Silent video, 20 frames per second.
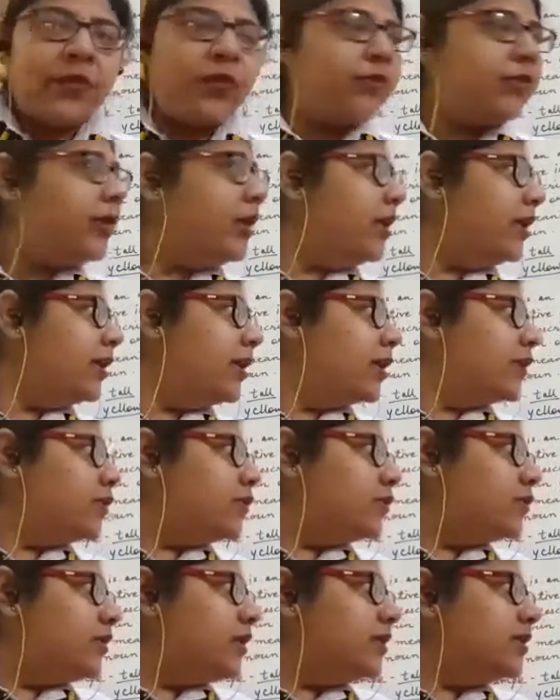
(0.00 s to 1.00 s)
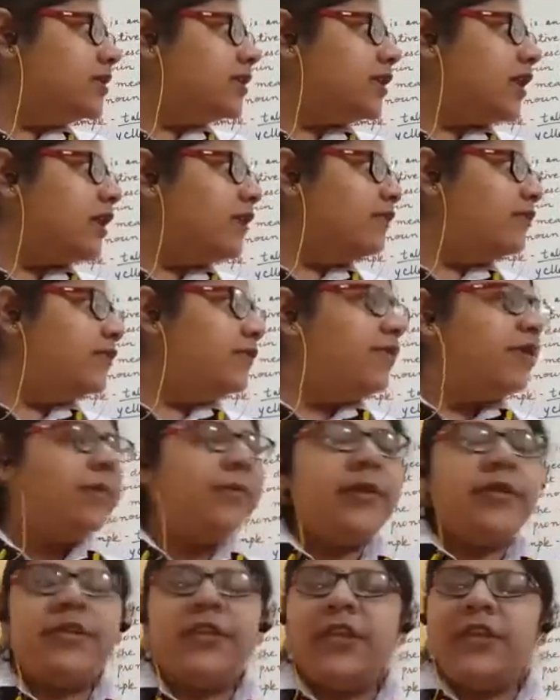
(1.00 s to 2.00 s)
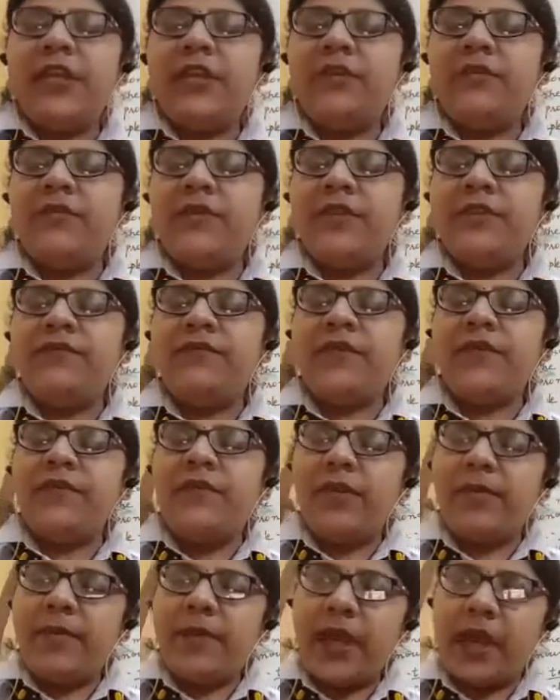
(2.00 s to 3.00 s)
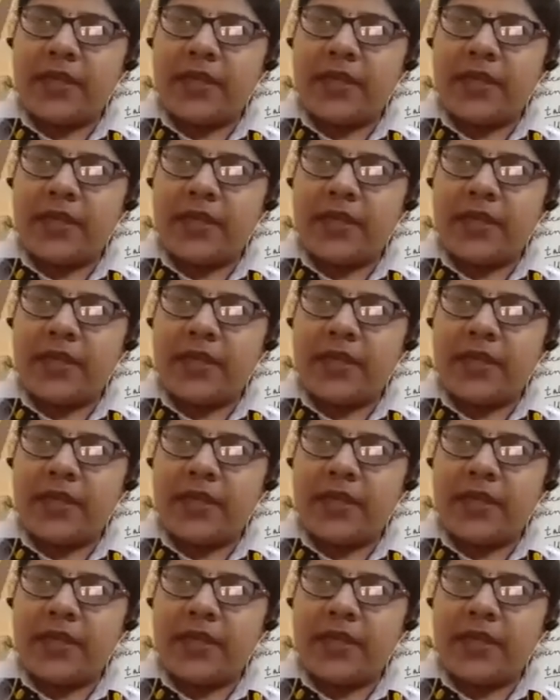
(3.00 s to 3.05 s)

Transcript: Okay, so this time we will be